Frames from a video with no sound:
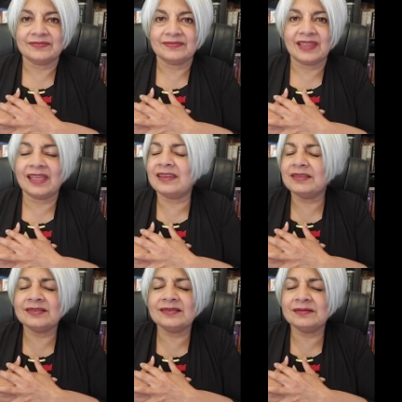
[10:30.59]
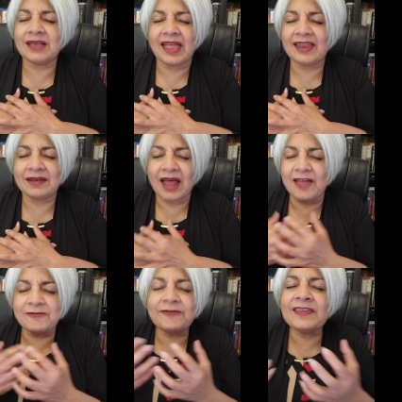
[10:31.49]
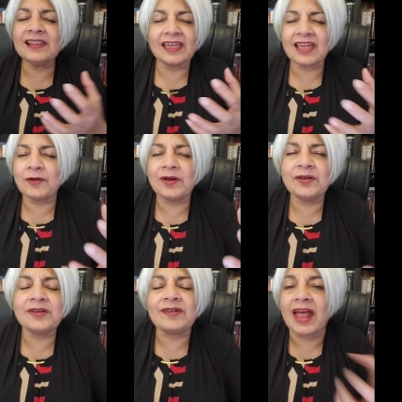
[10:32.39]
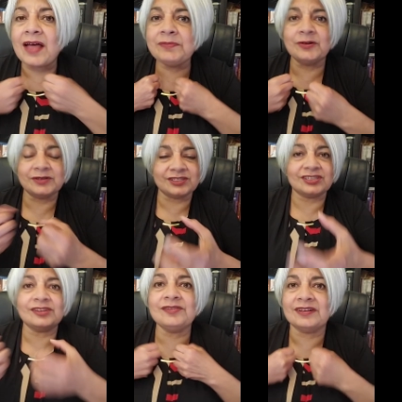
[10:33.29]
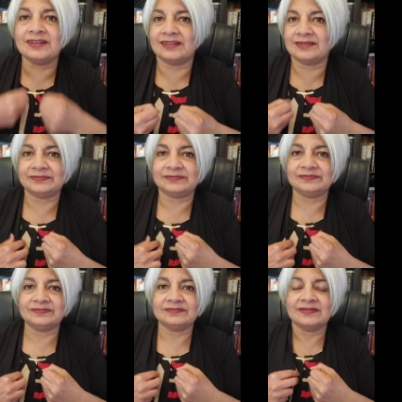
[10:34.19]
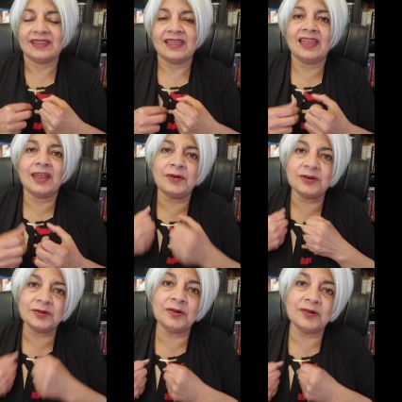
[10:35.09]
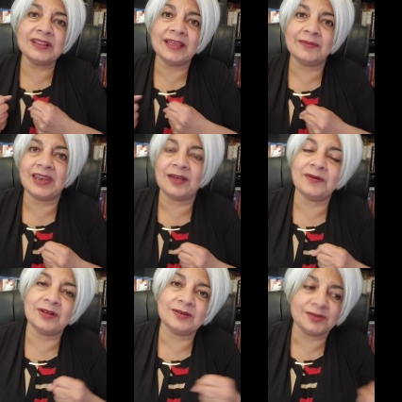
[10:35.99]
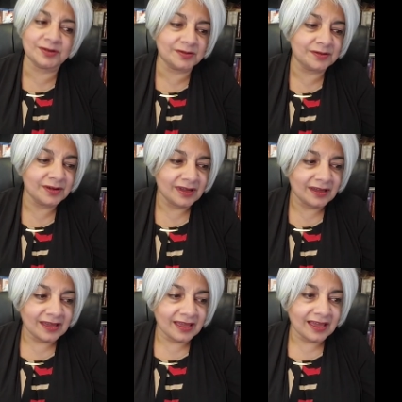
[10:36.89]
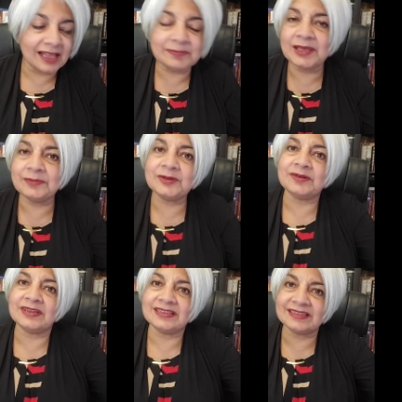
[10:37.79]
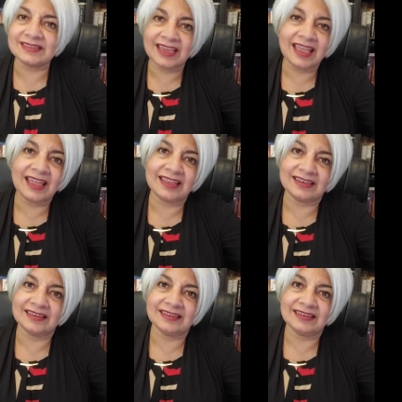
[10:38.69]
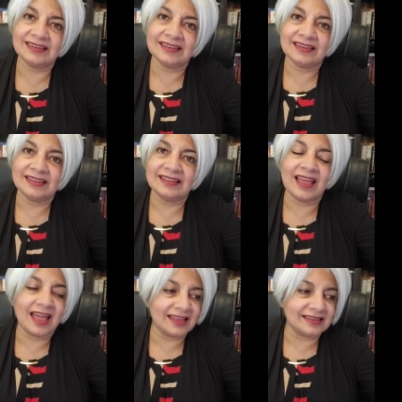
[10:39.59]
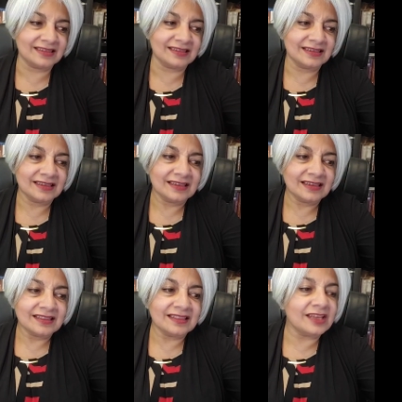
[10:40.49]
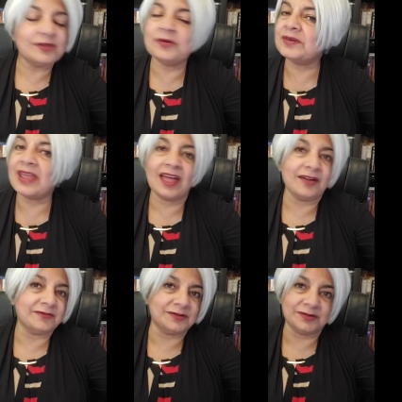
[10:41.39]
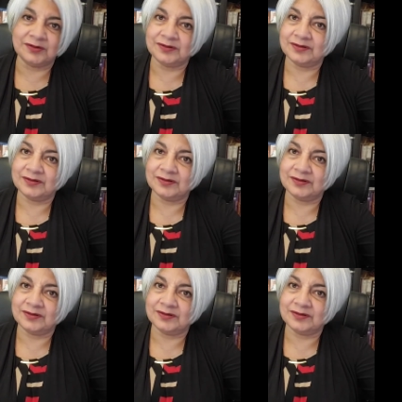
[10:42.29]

And and I feel like I want to grab those children and I want to hold them and I want to help them to understand that they don't have to